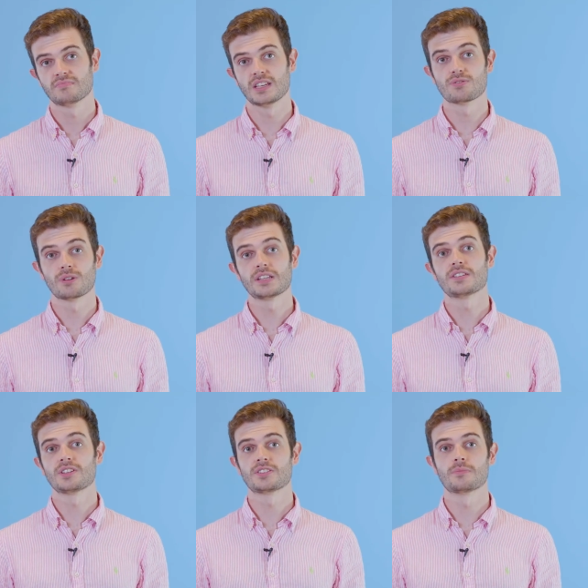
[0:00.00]
It's
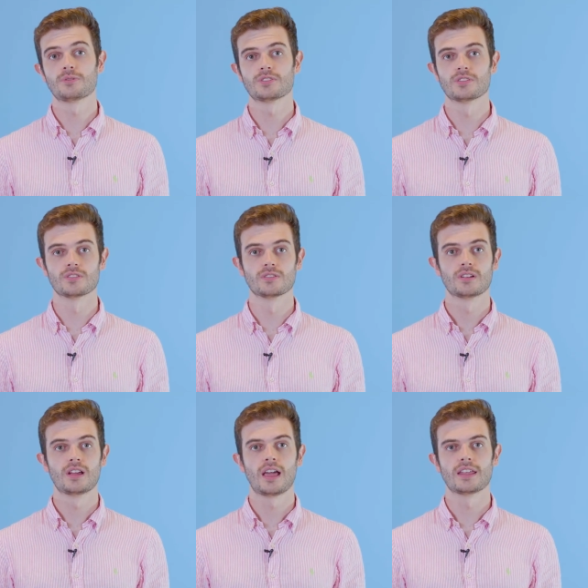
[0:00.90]
relatively simple to do,
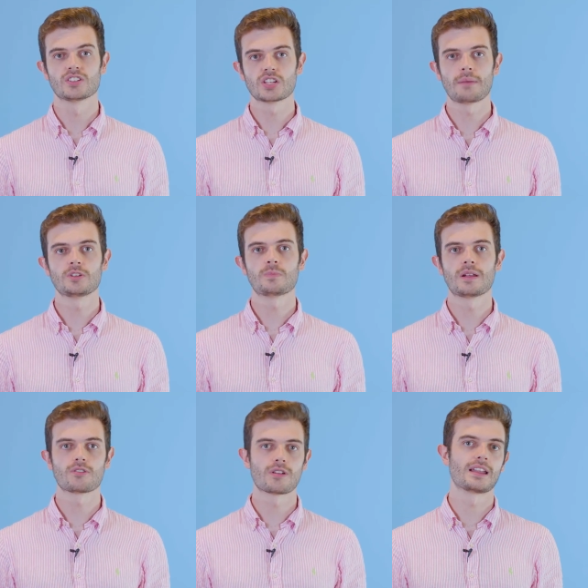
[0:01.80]
and the time you
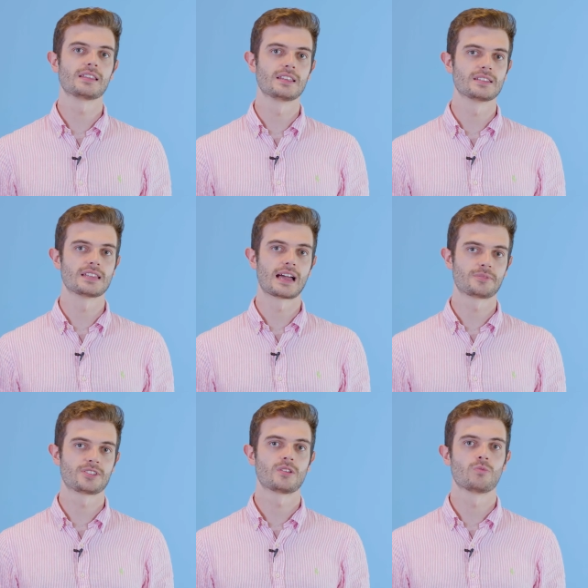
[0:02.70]
spend creating these
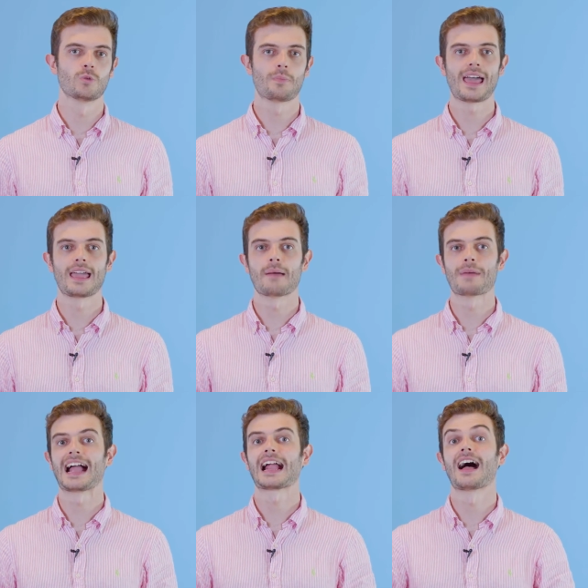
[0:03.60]
zaps will pay it
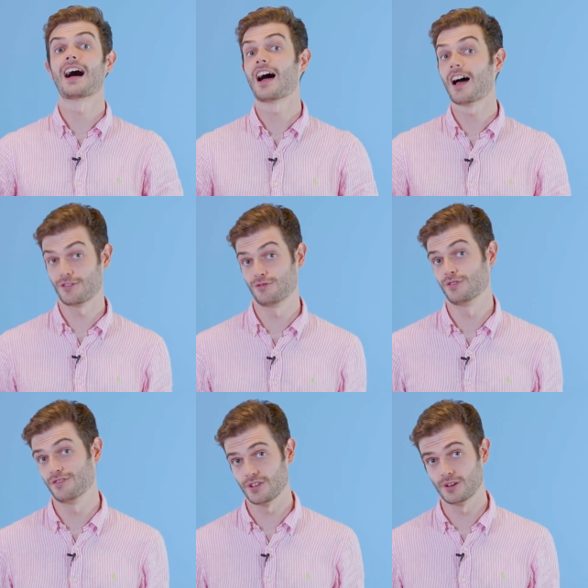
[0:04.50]
back
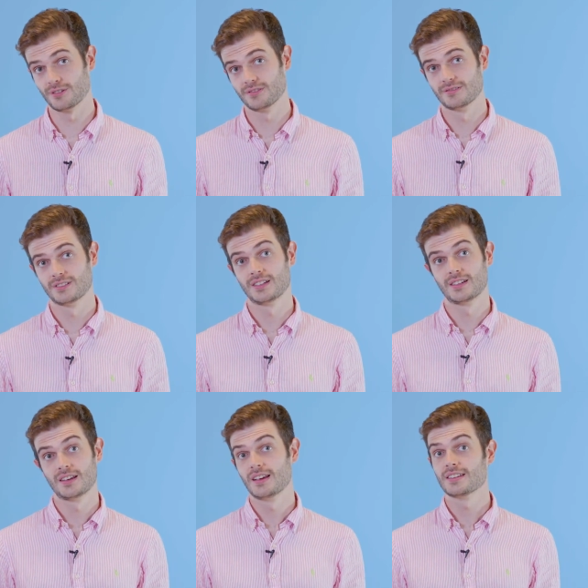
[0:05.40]
100-fold.
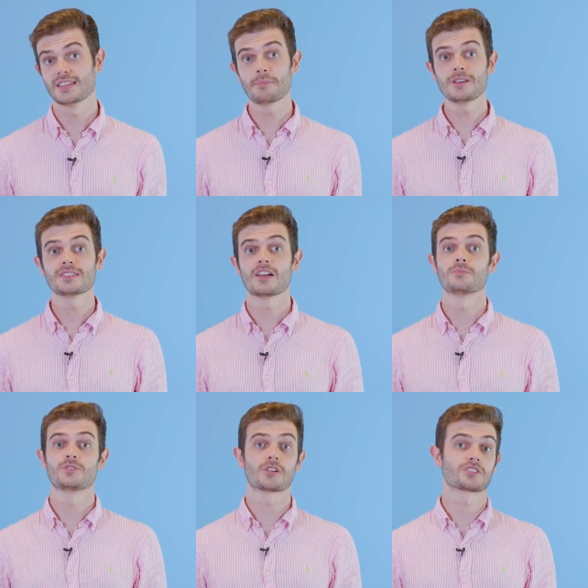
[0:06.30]
Zapier's
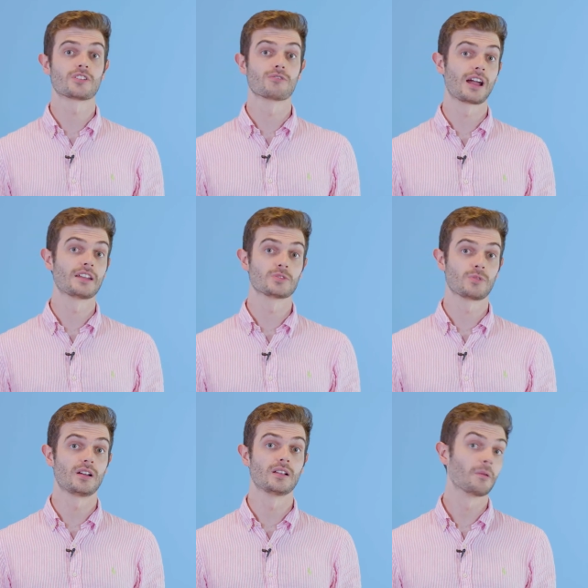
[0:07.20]
help docs are great as
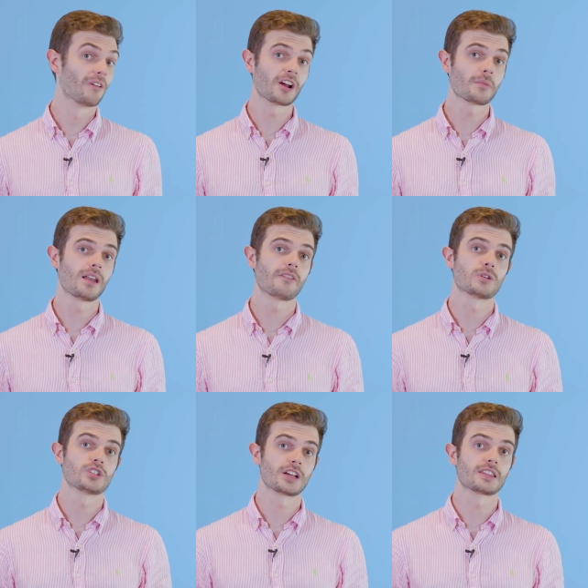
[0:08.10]
well, and we recommend
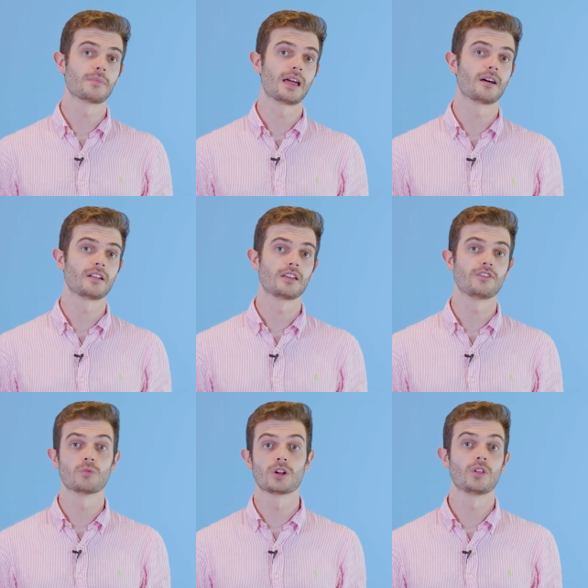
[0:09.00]
everyone check them out if
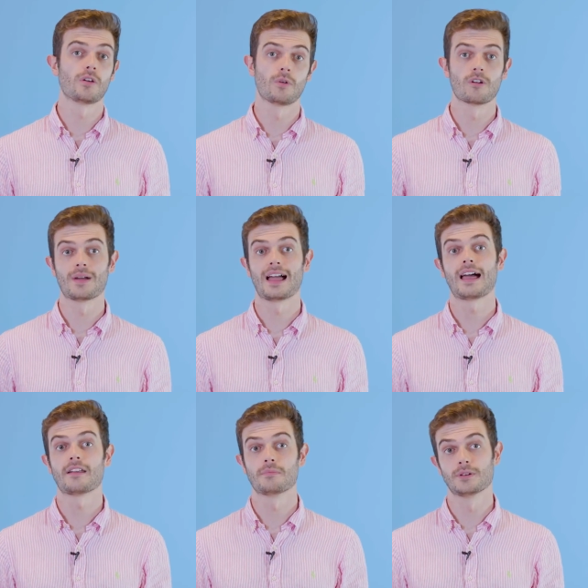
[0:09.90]
you want to learn more about
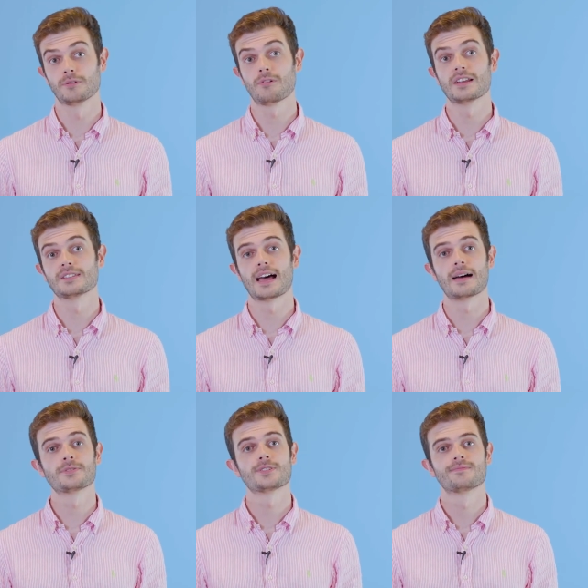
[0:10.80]
how to build great
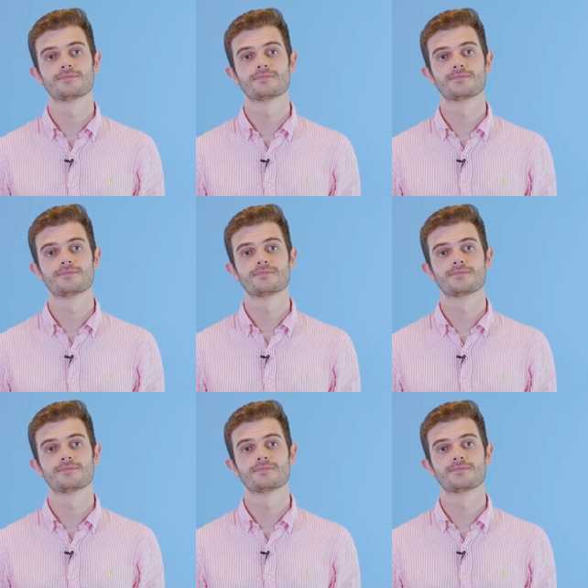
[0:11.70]
zaps.